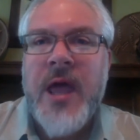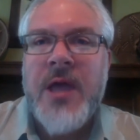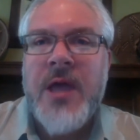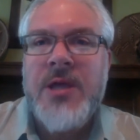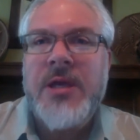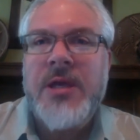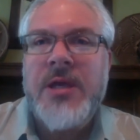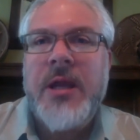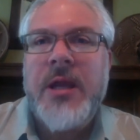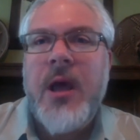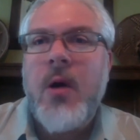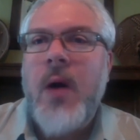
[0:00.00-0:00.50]

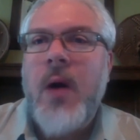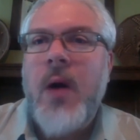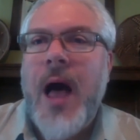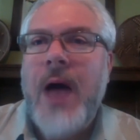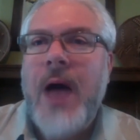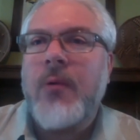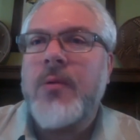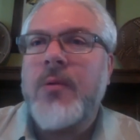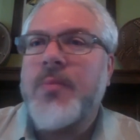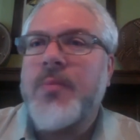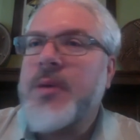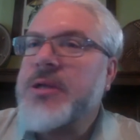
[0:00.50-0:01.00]
you know, I
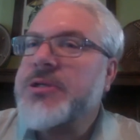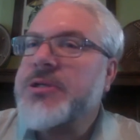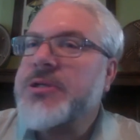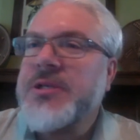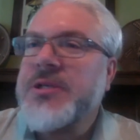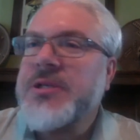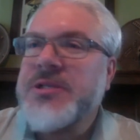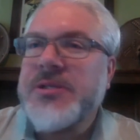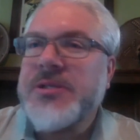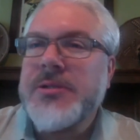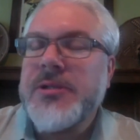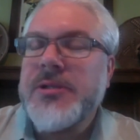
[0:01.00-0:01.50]
would pitch
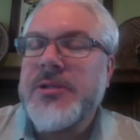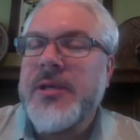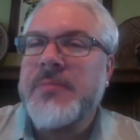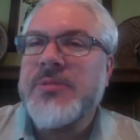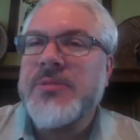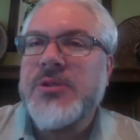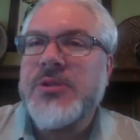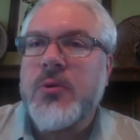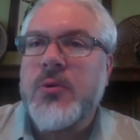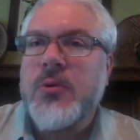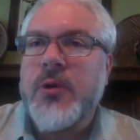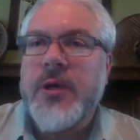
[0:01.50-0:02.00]
them
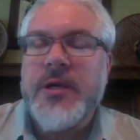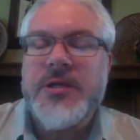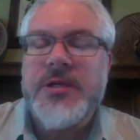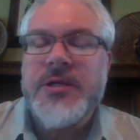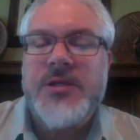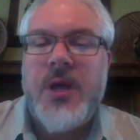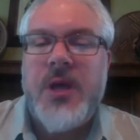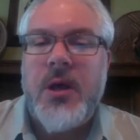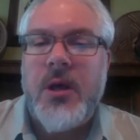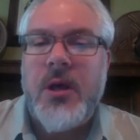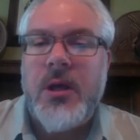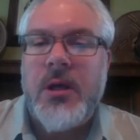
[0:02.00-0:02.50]
stories
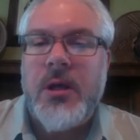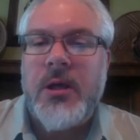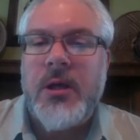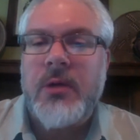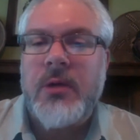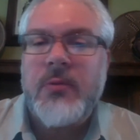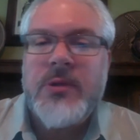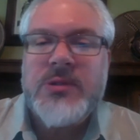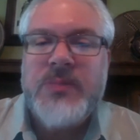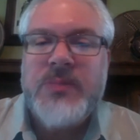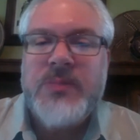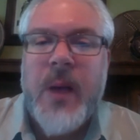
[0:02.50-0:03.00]
on
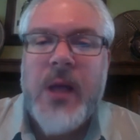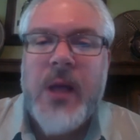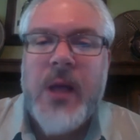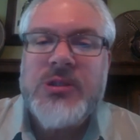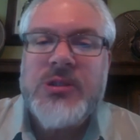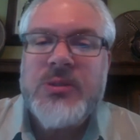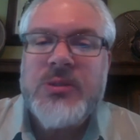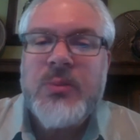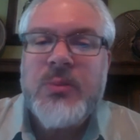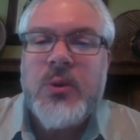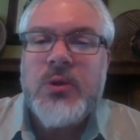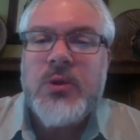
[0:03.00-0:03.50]

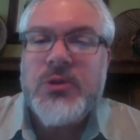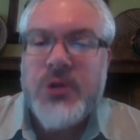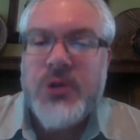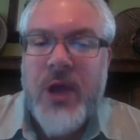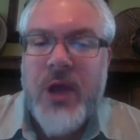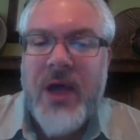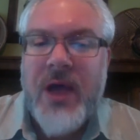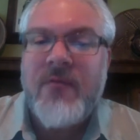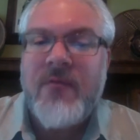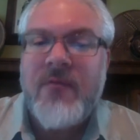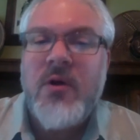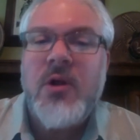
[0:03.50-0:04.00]
responsible
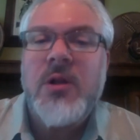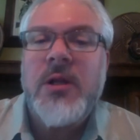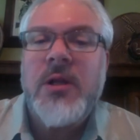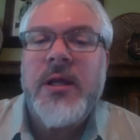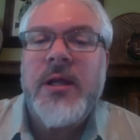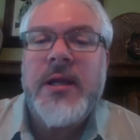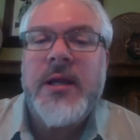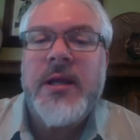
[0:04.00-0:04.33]
travel and